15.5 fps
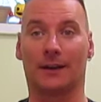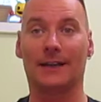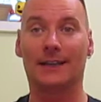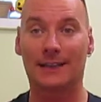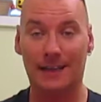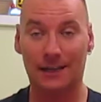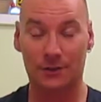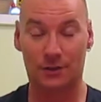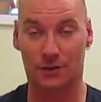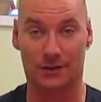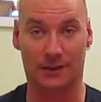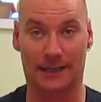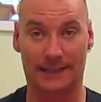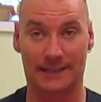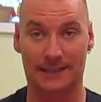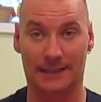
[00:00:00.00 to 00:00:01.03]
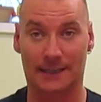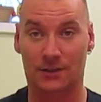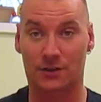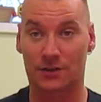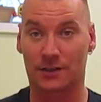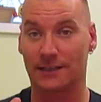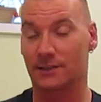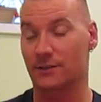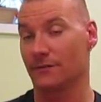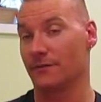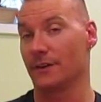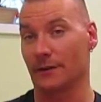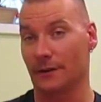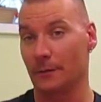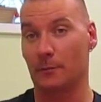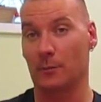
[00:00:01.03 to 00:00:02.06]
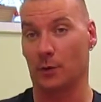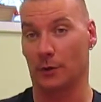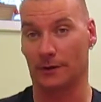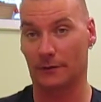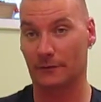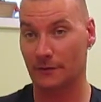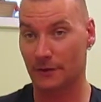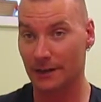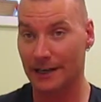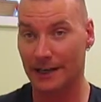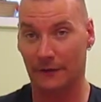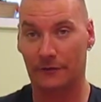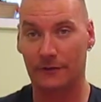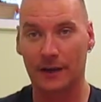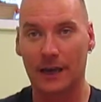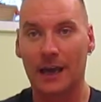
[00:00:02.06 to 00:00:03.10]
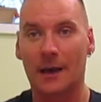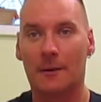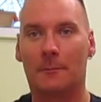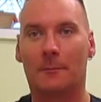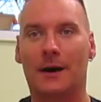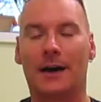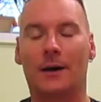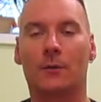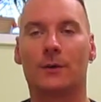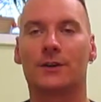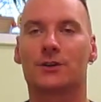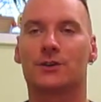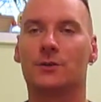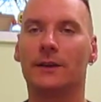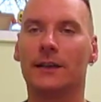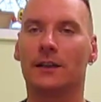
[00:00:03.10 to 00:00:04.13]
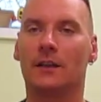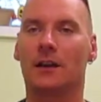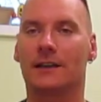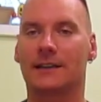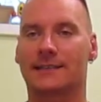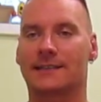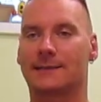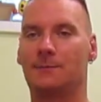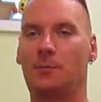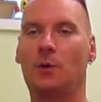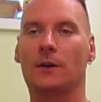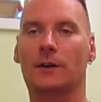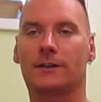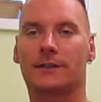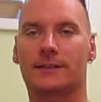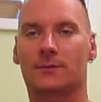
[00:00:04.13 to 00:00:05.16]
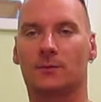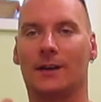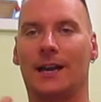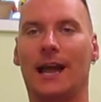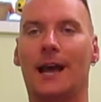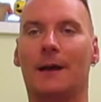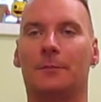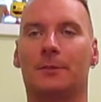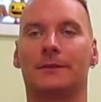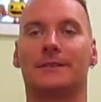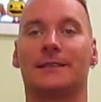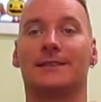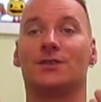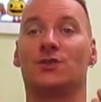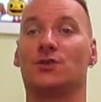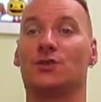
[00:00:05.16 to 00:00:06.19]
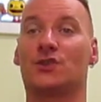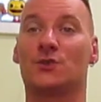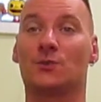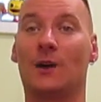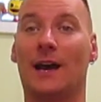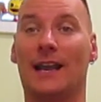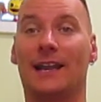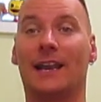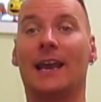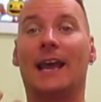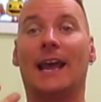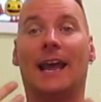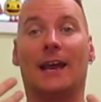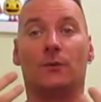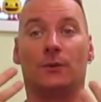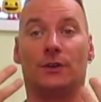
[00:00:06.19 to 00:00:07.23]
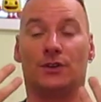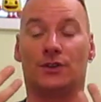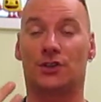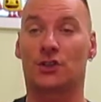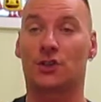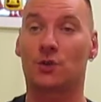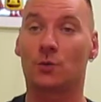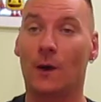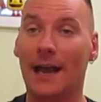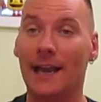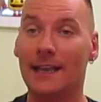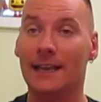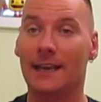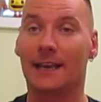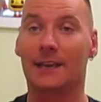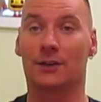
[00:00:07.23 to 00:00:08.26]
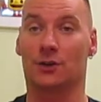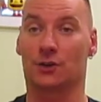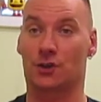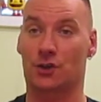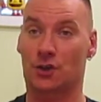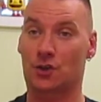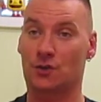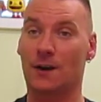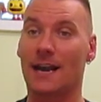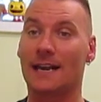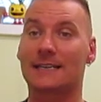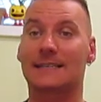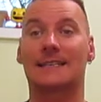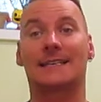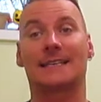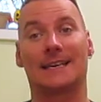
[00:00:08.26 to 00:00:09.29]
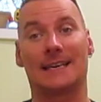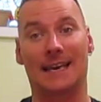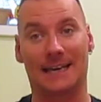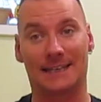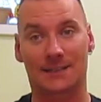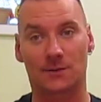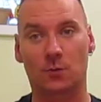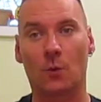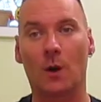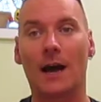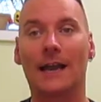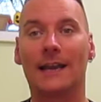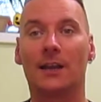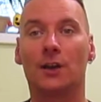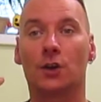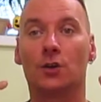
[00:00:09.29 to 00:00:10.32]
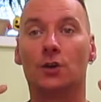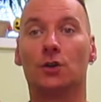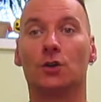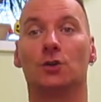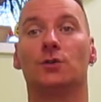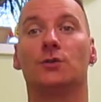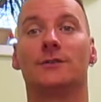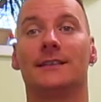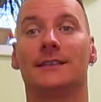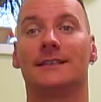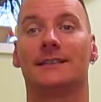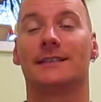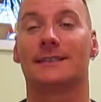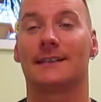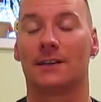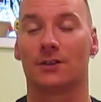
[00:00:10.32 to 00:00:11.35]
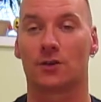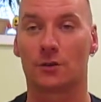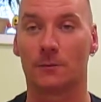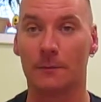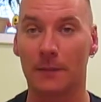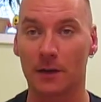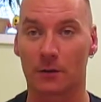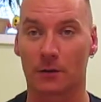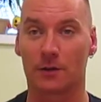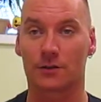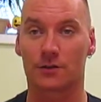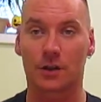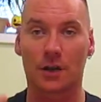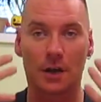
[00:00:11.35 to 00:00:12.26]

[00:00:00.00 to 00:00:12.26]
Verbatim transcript: electrolytes. Electrolytes are very important for life. But when you're doing a lot of sports, what happens is you sweat. And when you sweat and you're stressed, guess what? You lose these essential minerals